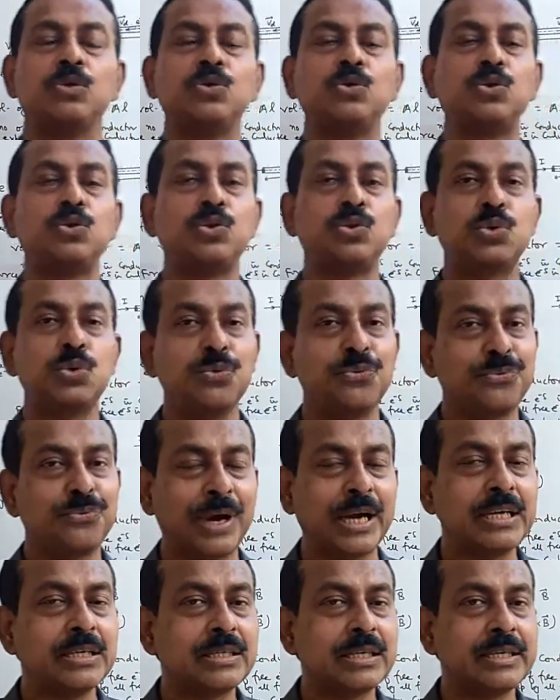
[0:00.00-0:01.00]
to find
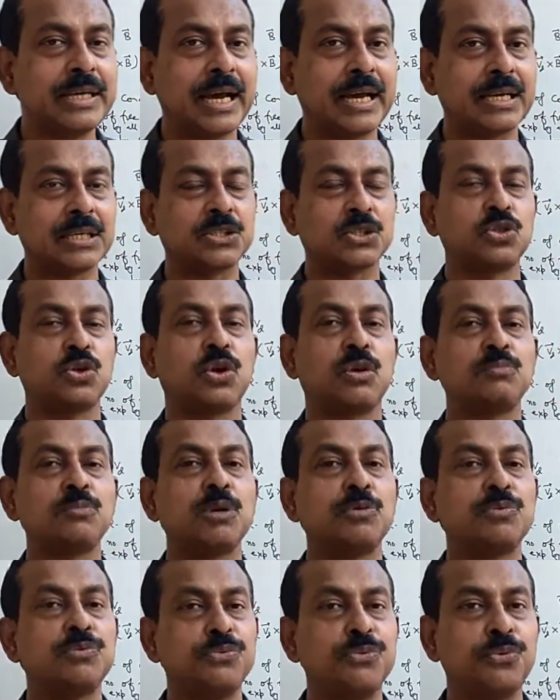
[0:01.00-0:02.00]
the direction of the
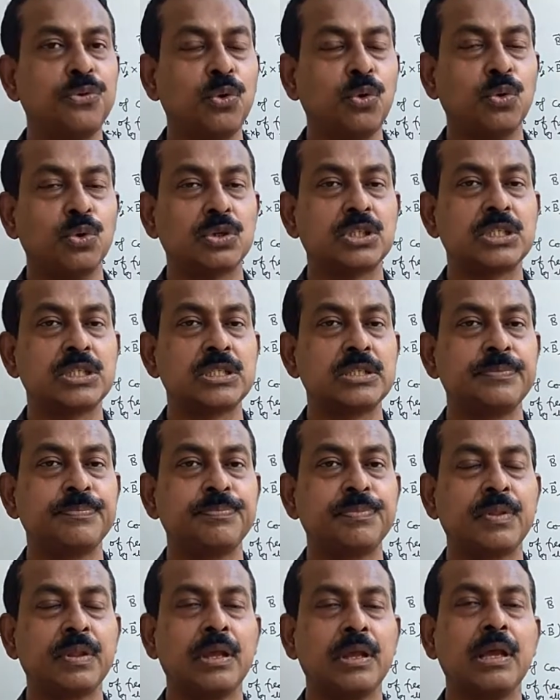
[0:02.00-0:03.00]
force
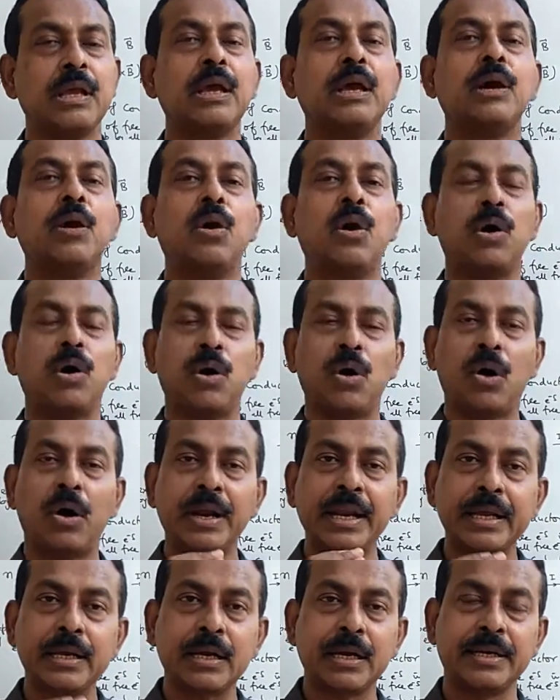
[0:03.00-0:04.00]
on a
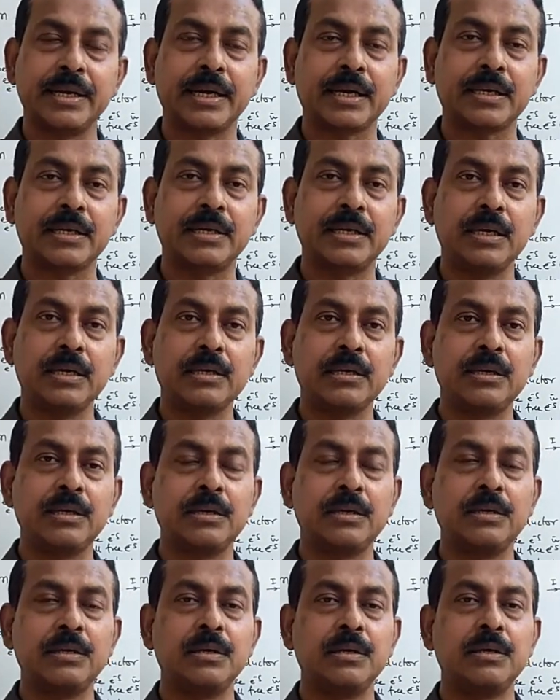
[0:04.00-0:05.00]
conductor
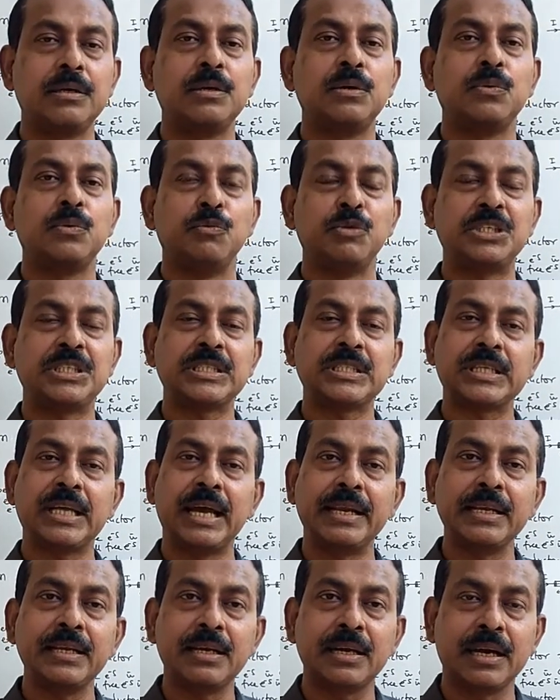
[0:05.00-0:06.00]
which is carrying
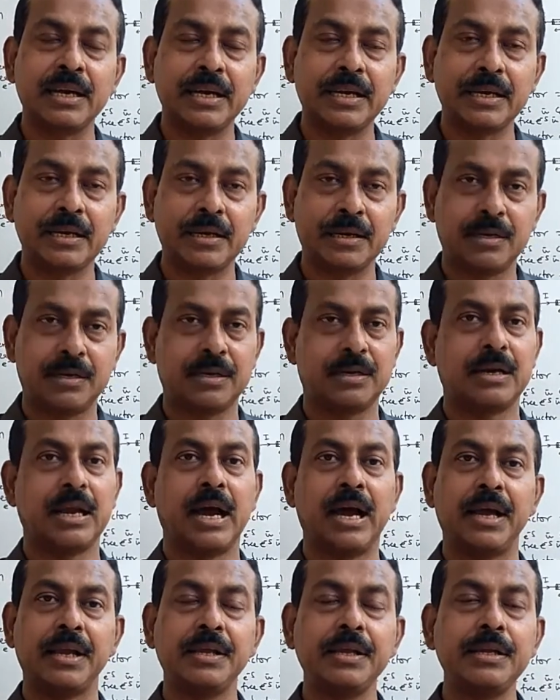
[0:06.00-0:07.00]
current
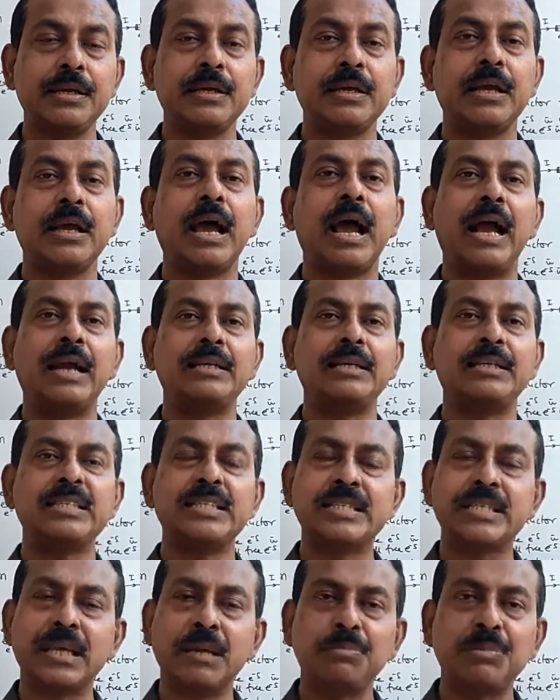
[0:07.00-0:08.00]
I and is
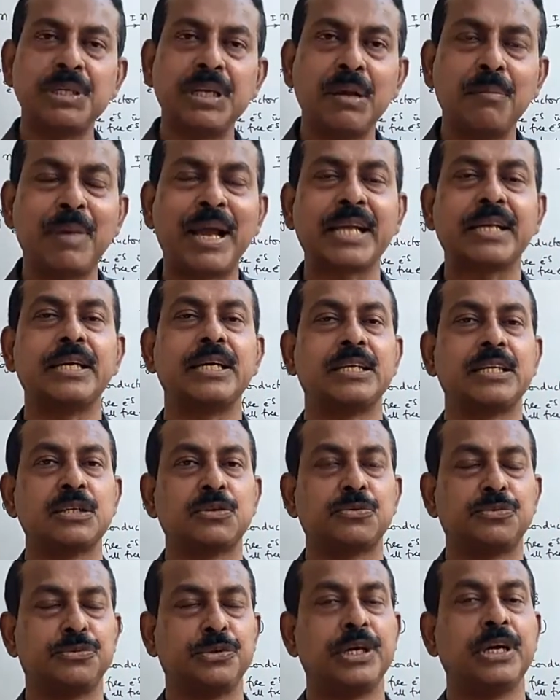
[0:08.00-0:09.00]
kept in a magnetic
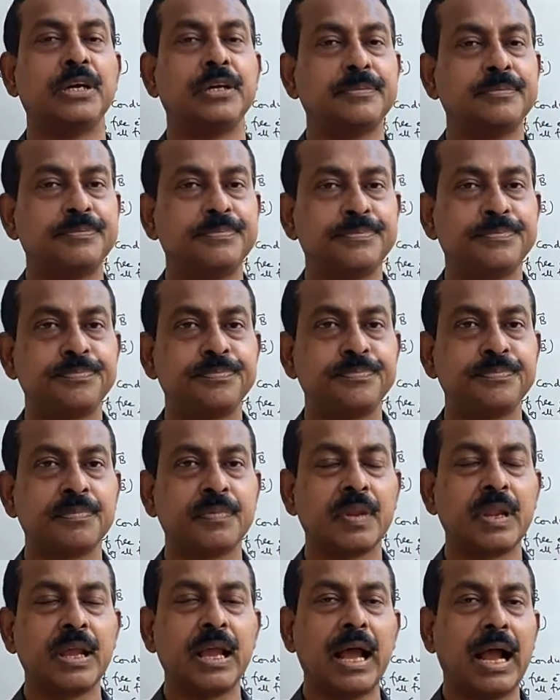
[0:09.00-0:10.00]
field.
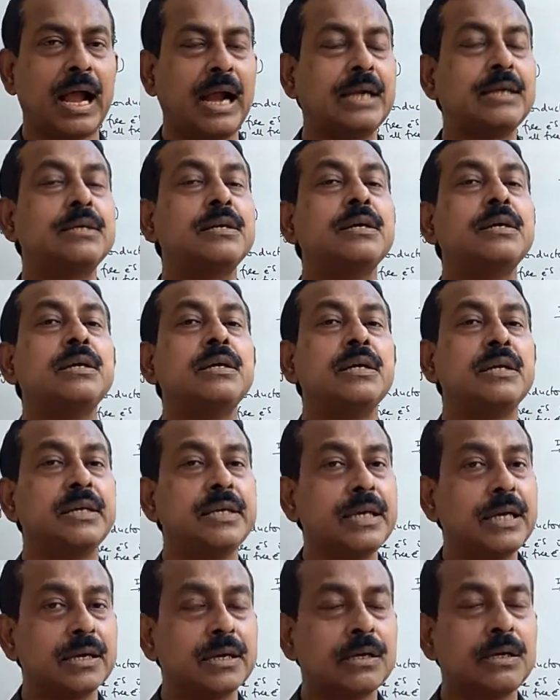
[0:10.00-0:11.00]
And
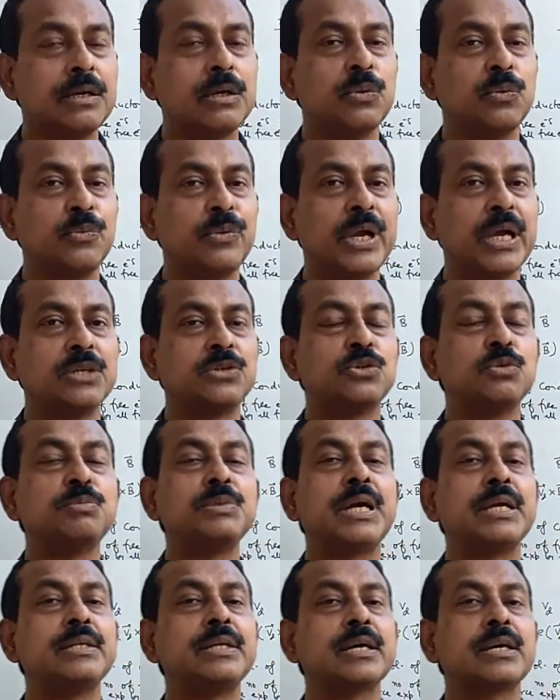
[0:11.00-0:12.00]
here we assume that
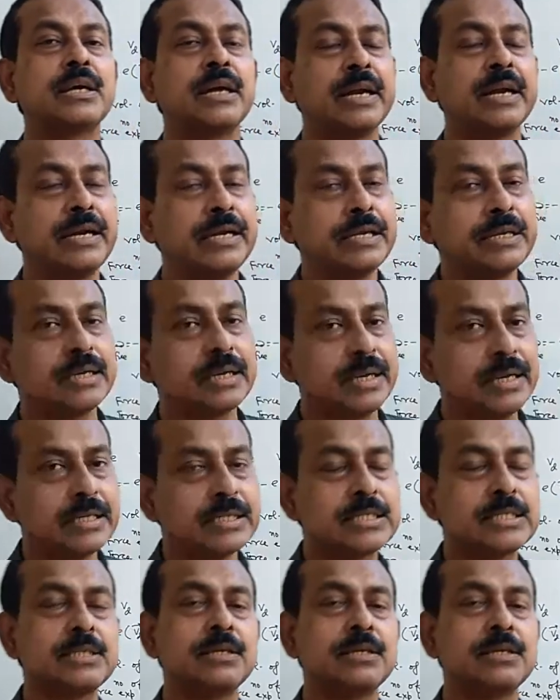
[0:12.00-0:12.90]
the current is